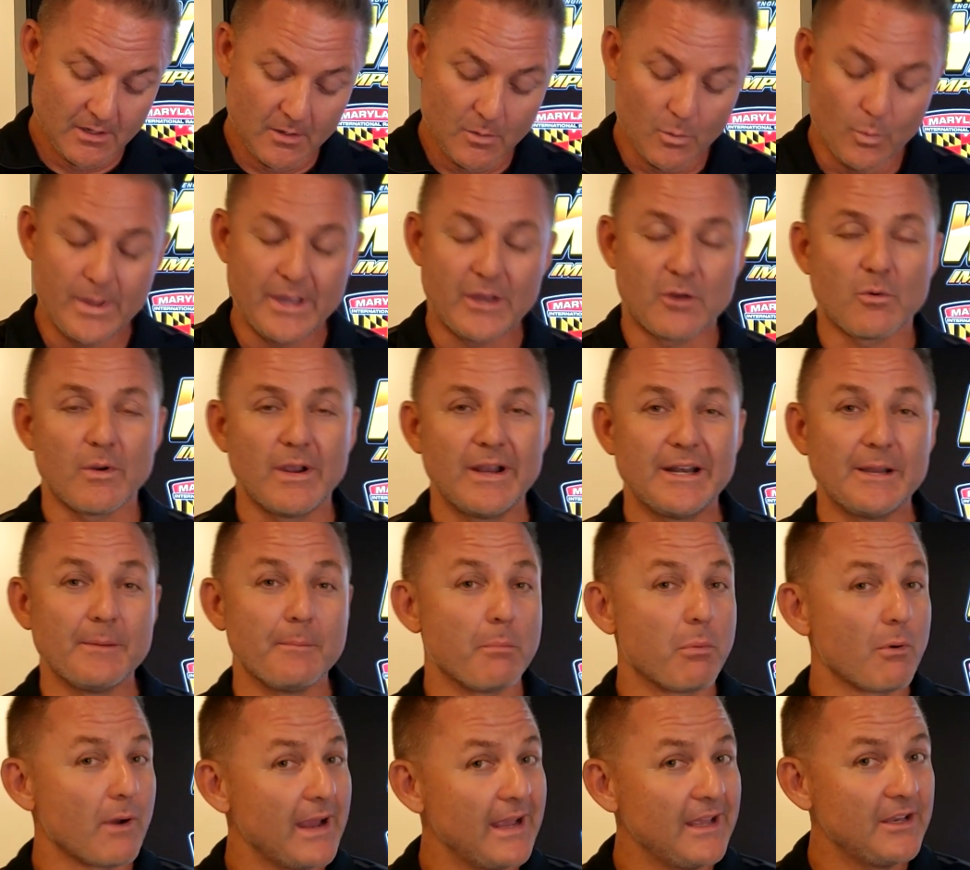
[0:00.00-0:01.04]
We created a
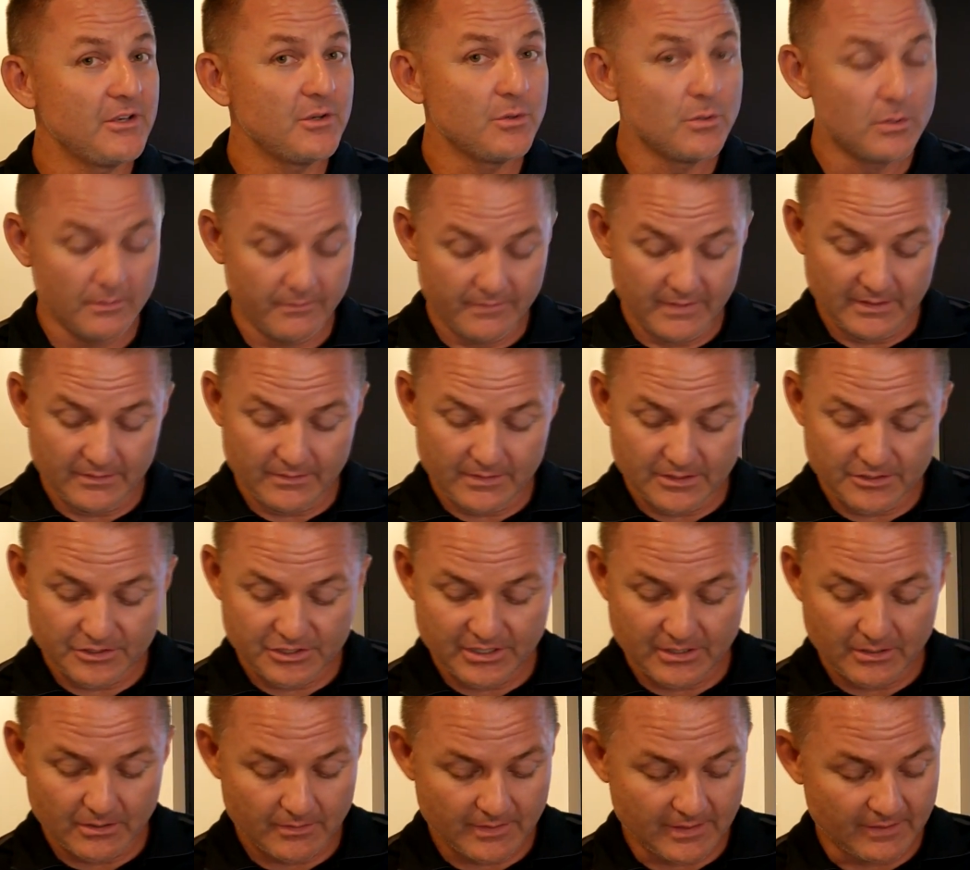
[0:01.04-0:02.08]
brand new event this
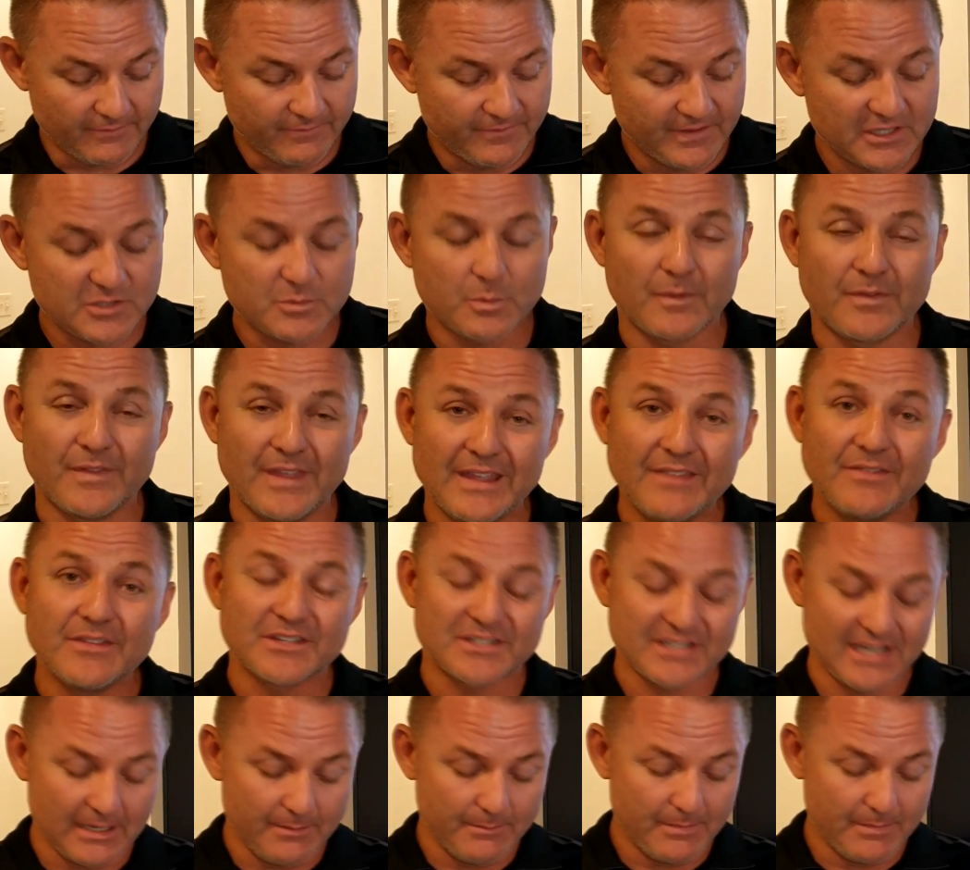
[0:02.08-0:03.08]
year that fits within the St.